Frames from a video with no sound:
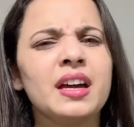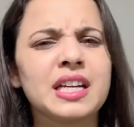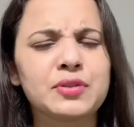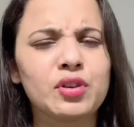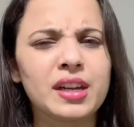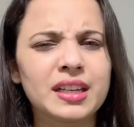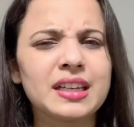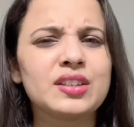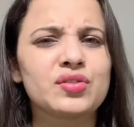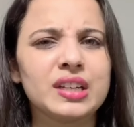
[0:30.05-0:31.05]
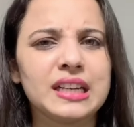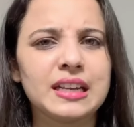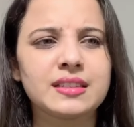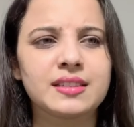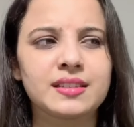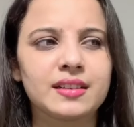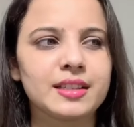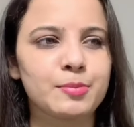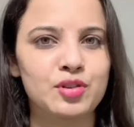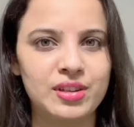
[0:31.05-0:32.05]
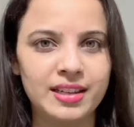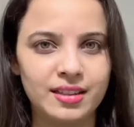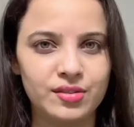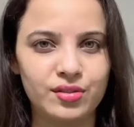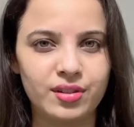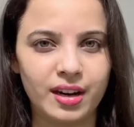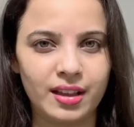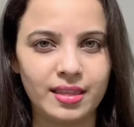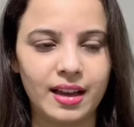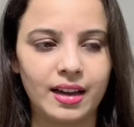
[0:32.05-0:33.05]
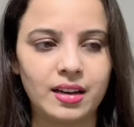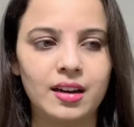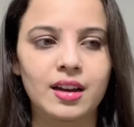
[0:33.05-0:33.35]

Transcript: exfoliating is really necessary, especially considering that